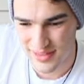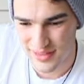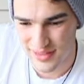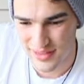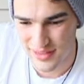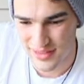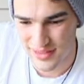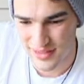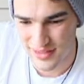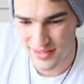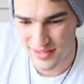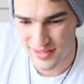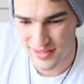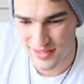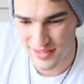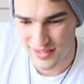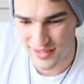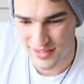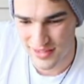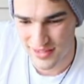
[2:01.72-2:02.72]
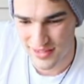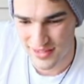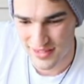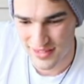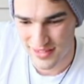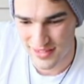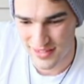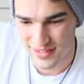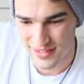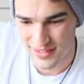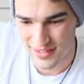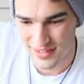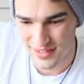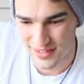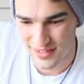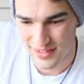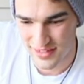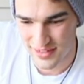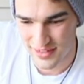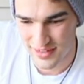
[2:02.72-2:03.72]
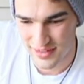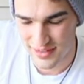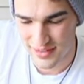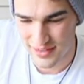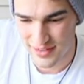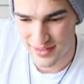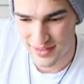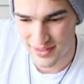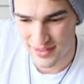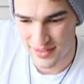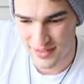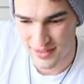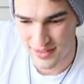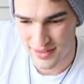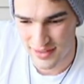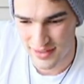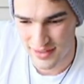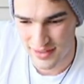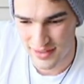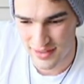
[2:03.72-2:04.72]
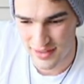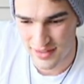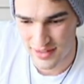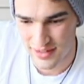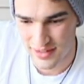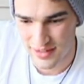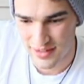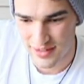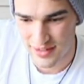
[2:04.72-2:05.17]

(no one is talking)